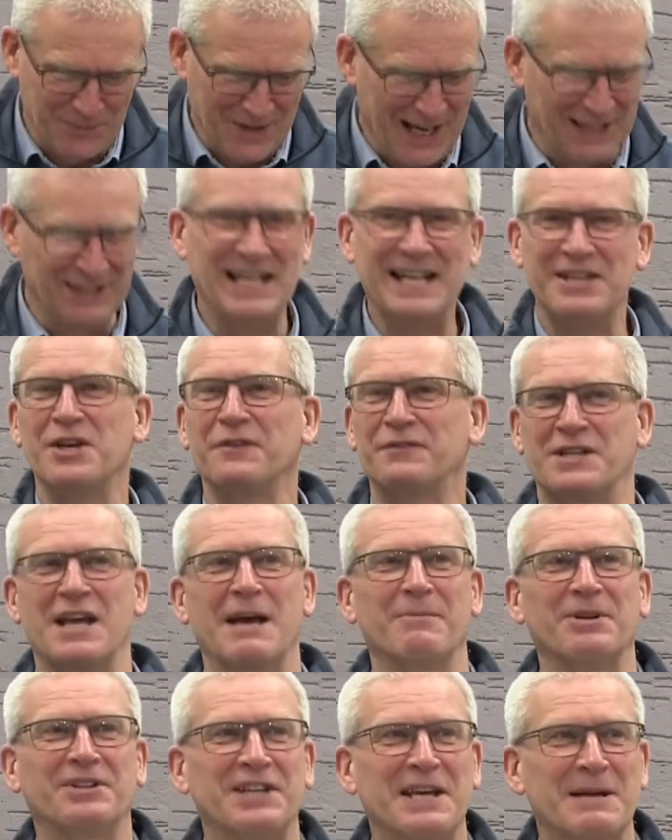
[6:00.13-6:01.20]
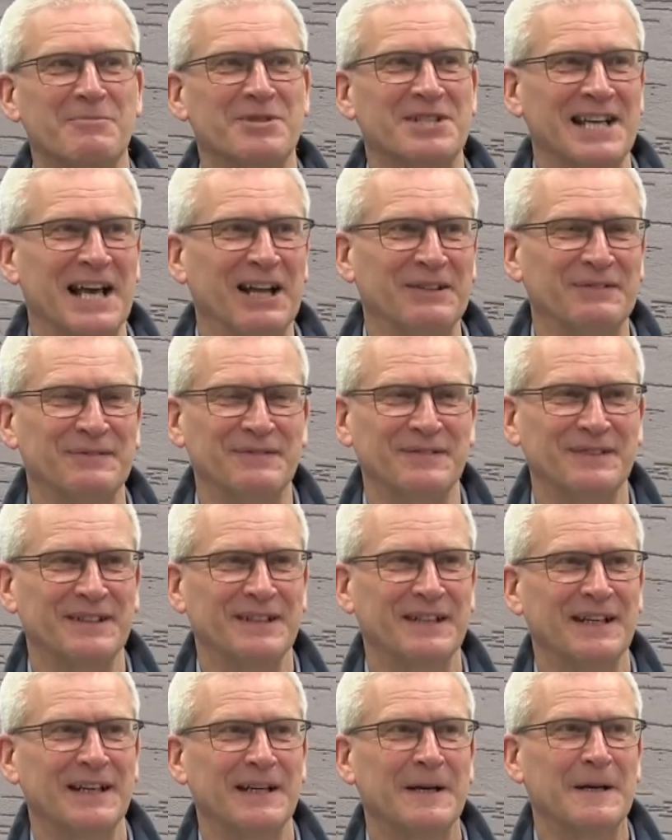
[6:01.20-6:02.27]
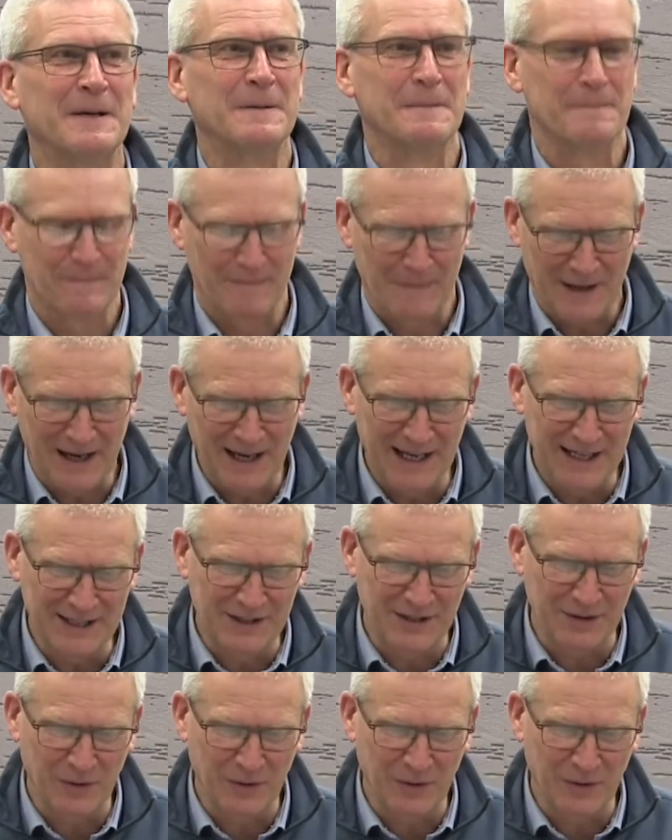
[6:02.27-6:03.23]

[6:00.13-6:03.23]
And then you've Timothy himself. And